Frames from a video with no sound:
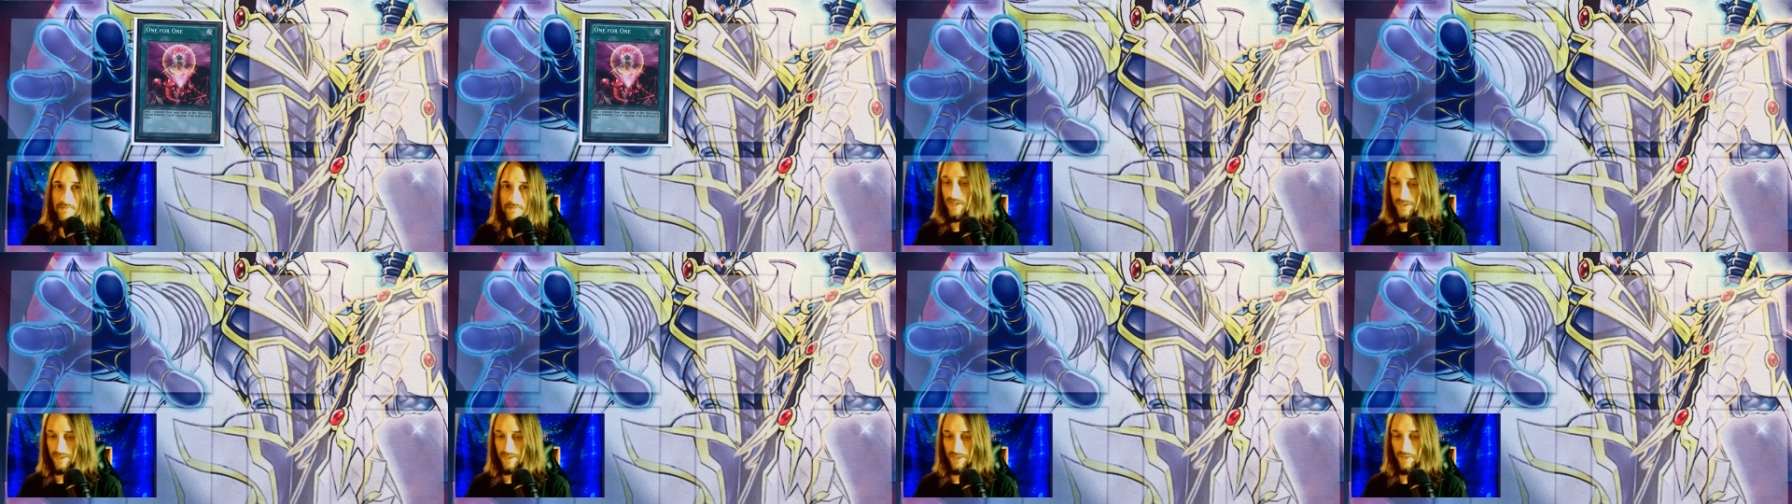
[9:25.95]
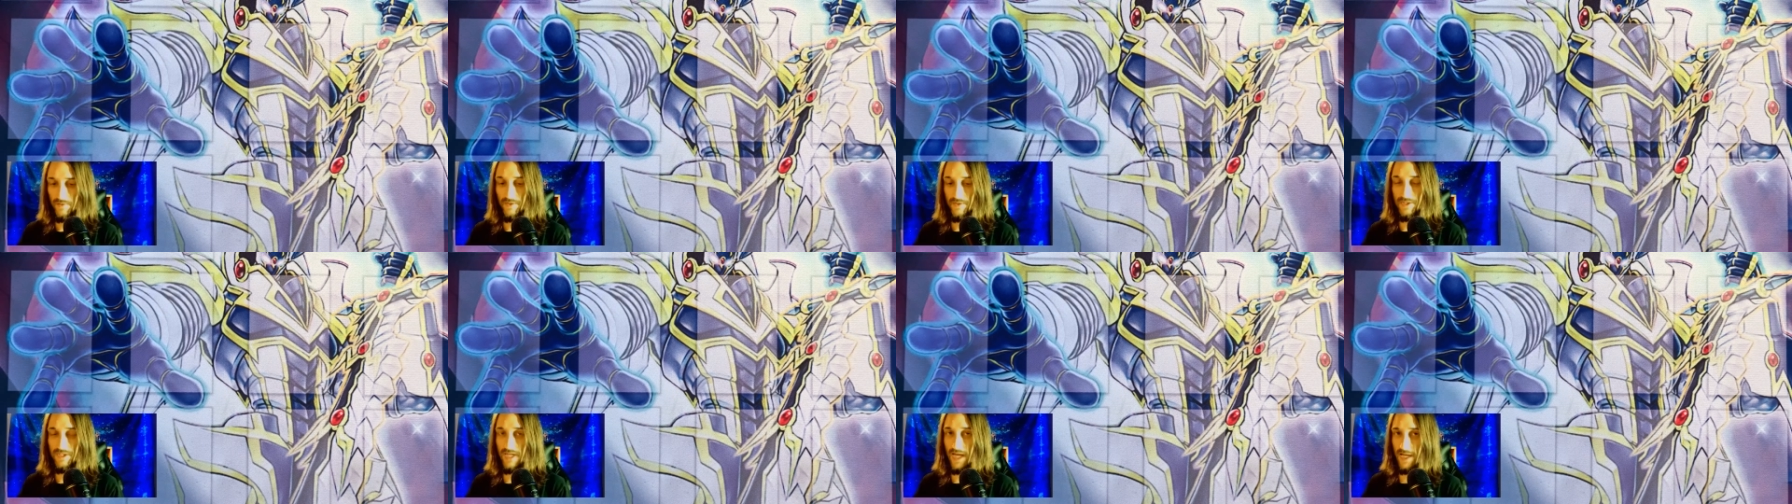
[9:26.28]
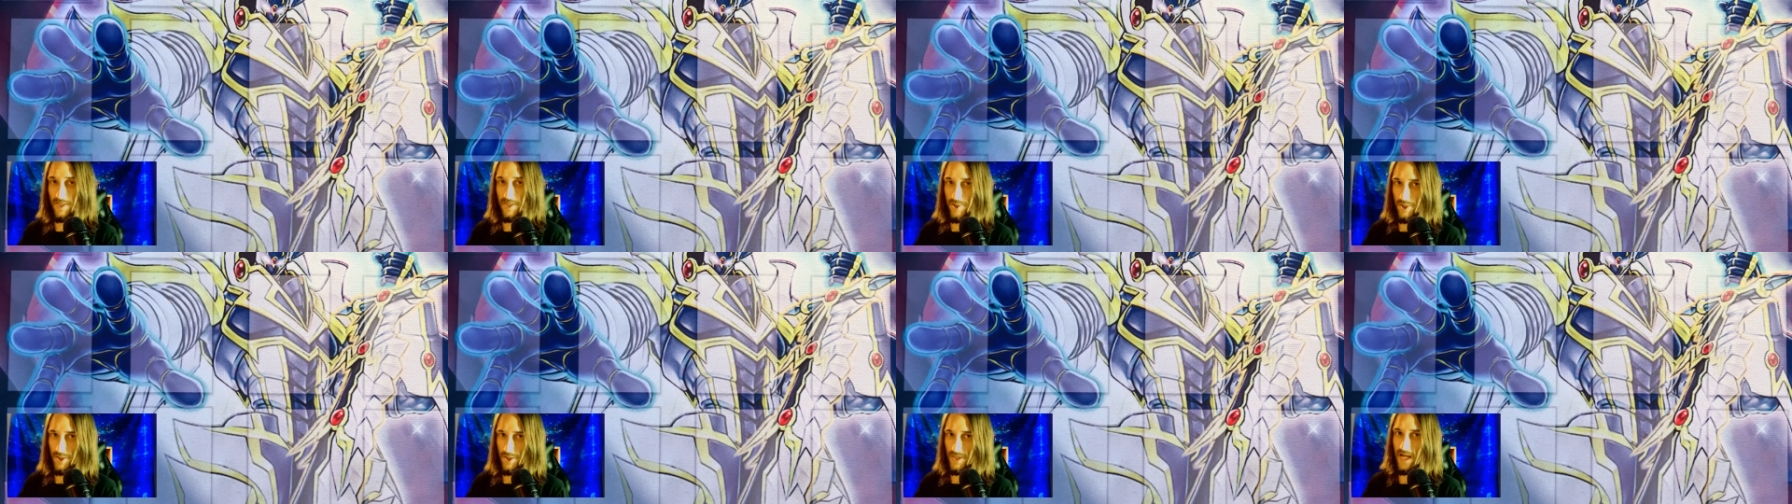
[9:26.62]
So this
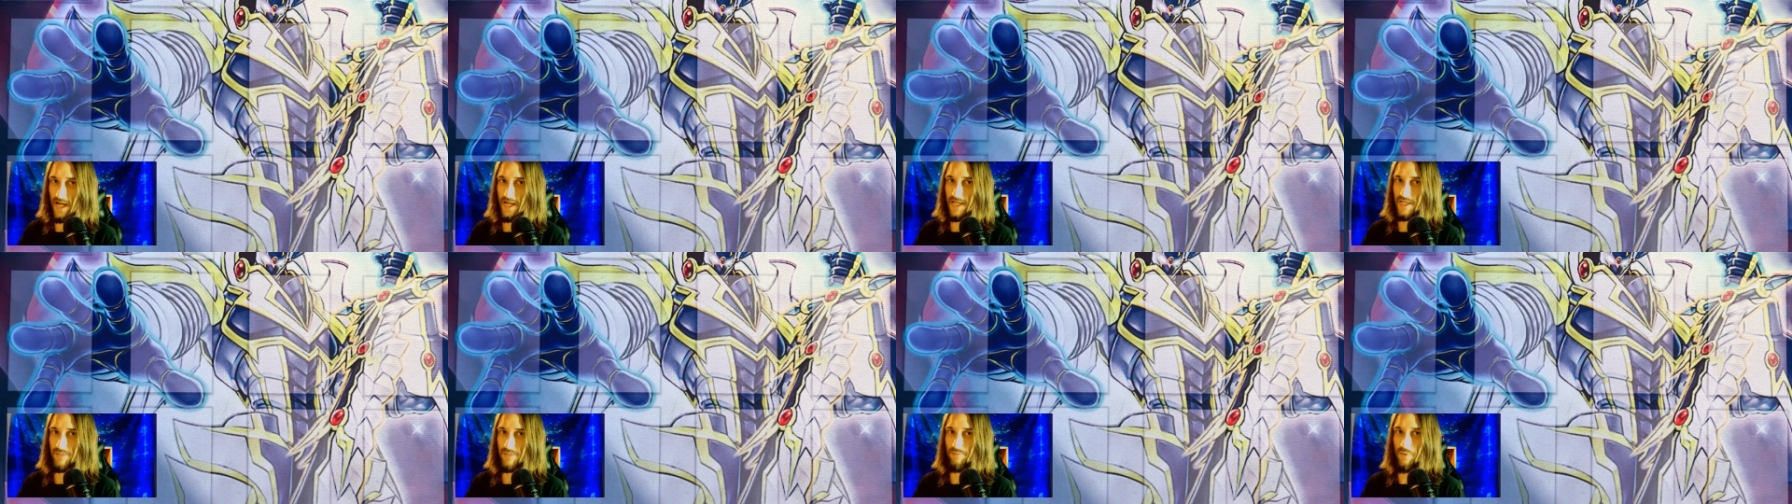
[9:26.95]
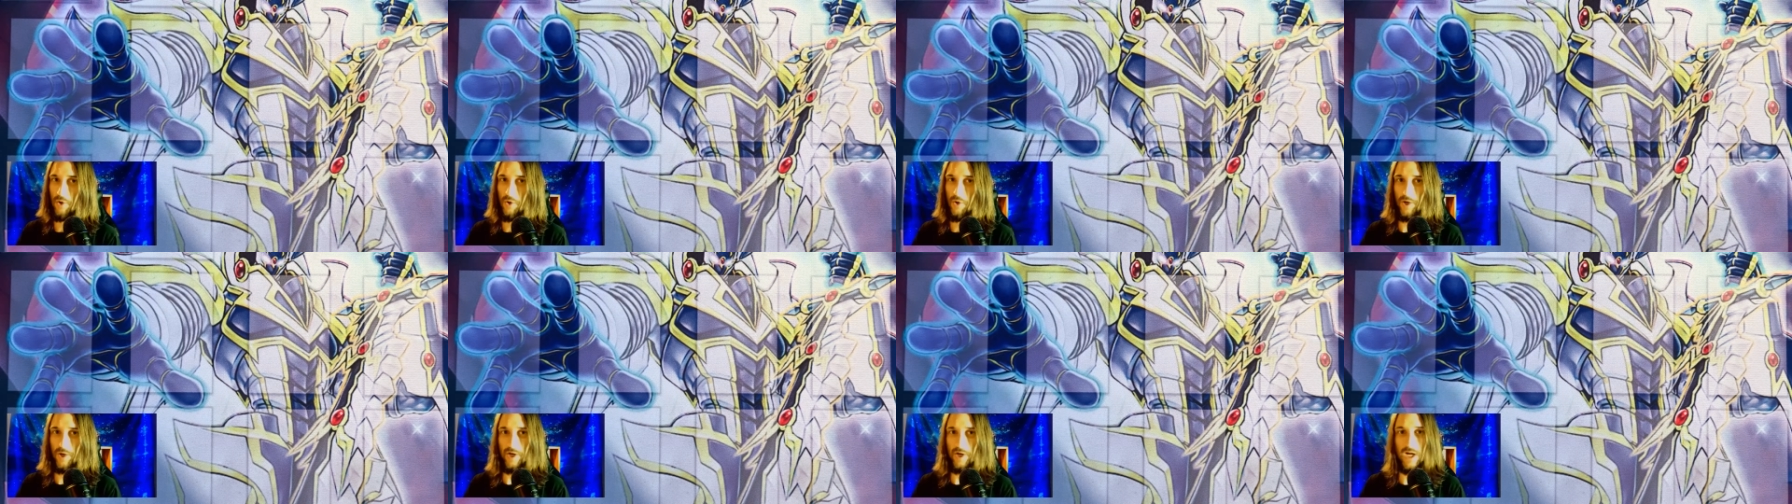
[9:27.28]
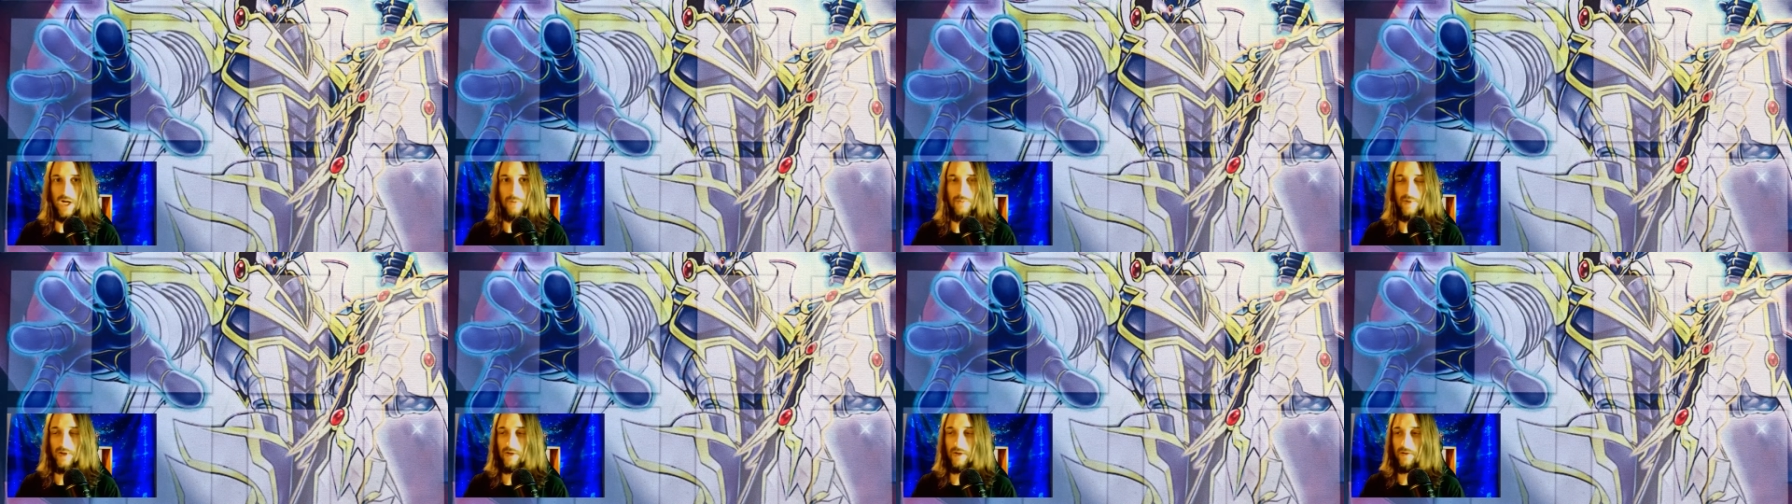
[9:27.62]
extra deck is broken
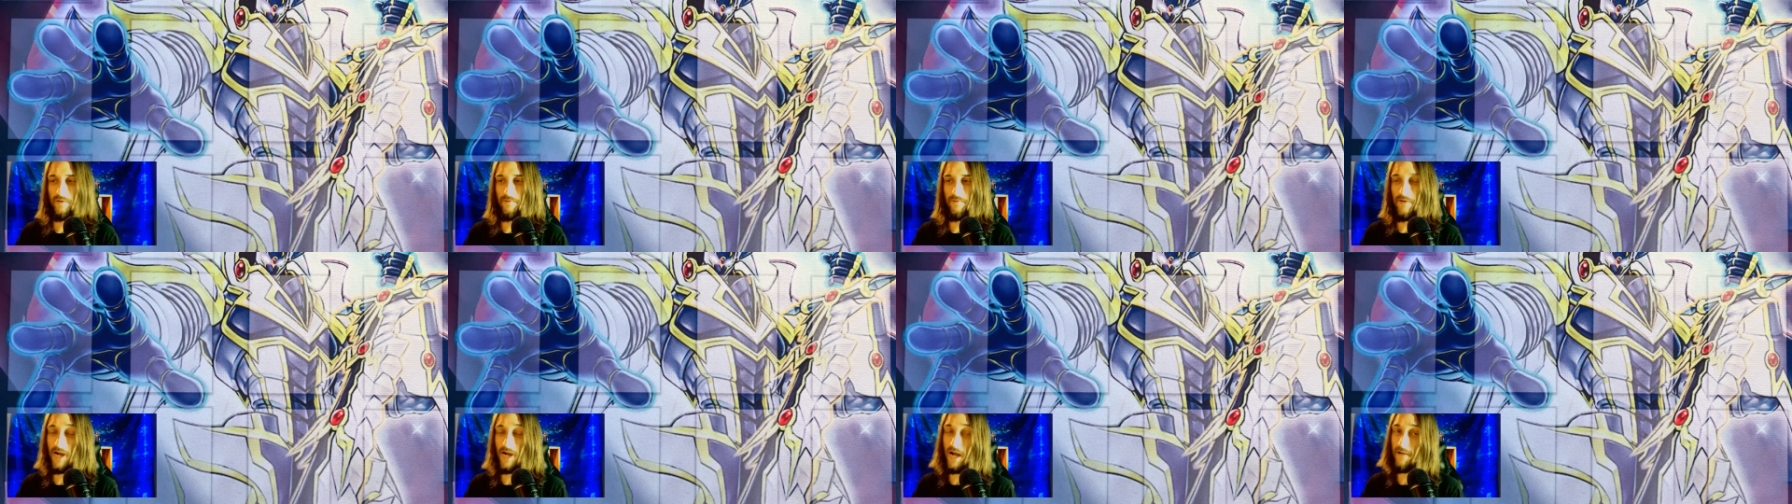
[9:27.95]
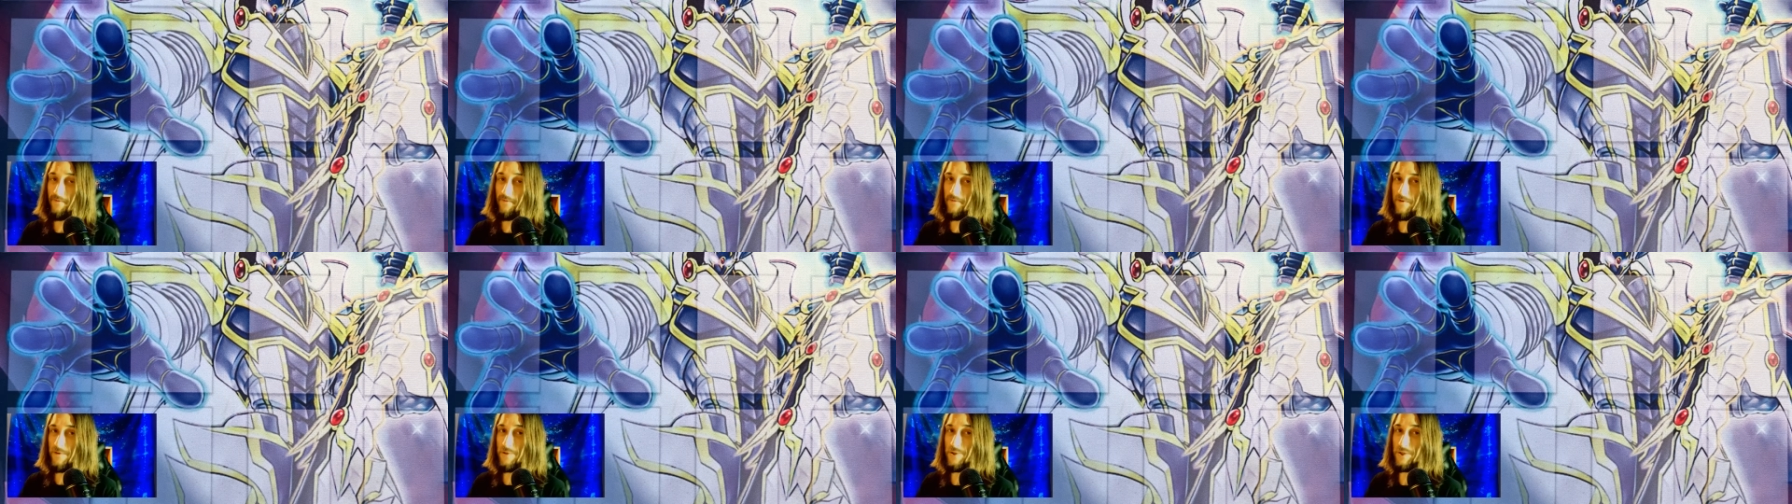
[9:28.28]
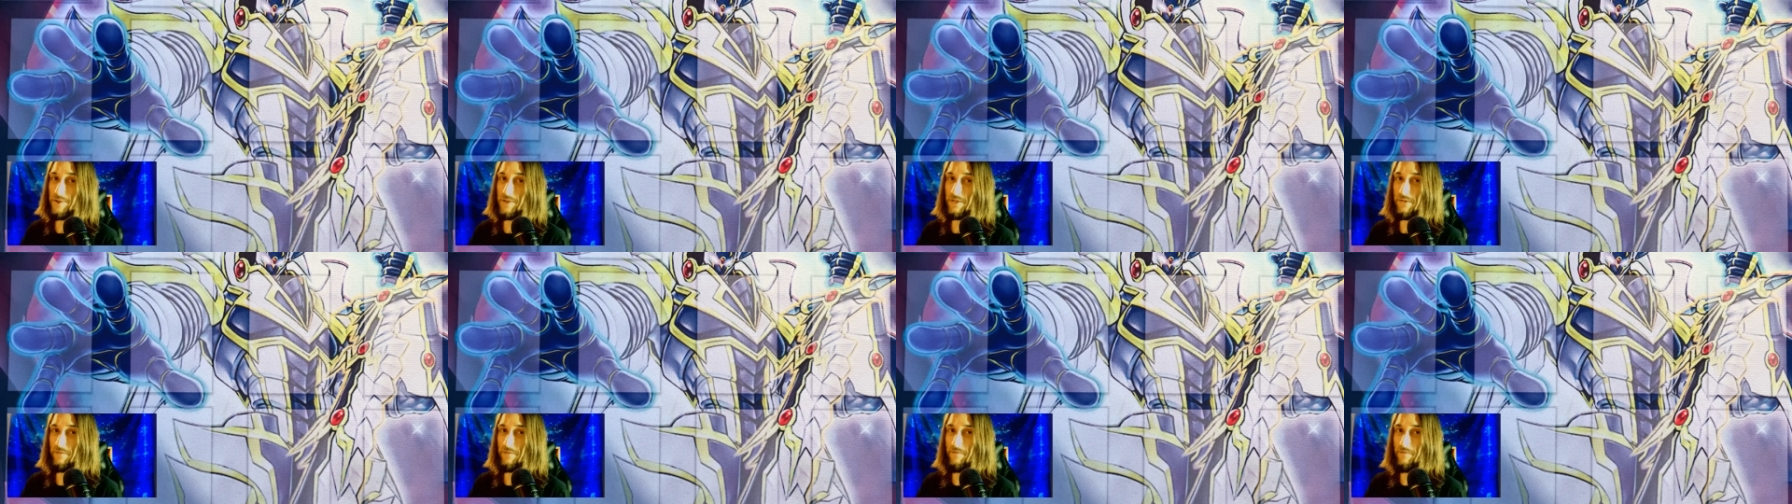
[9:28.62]
up into 5 fusions,